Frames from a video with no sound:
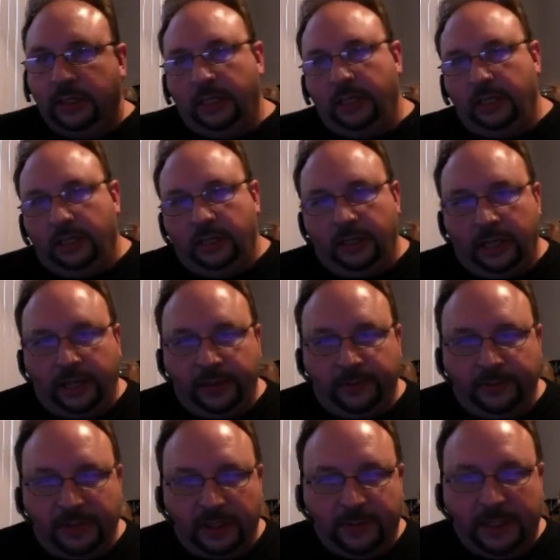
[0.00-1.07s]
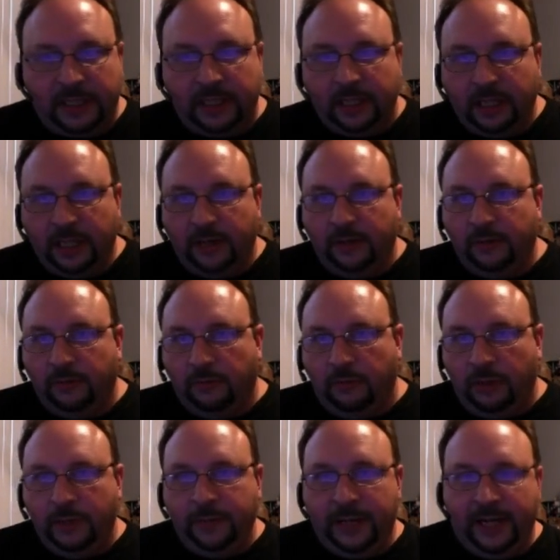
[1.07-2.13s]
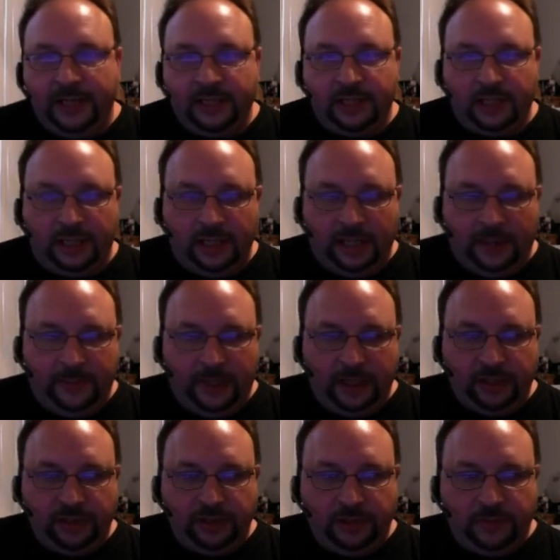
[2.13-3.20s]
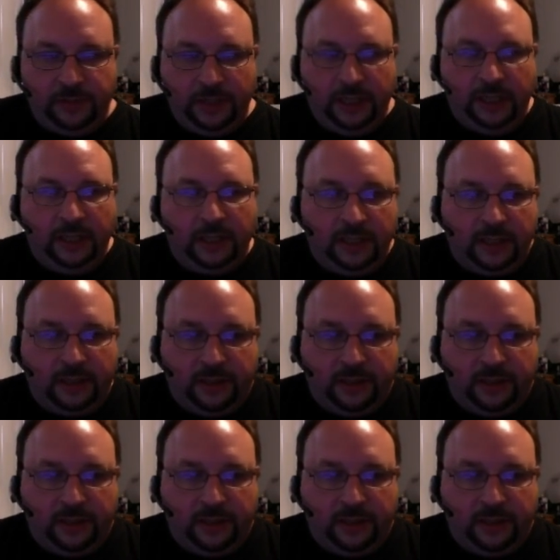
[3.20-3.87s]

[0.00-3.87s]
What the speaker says: I'm expecting to get 1 match, and that match should be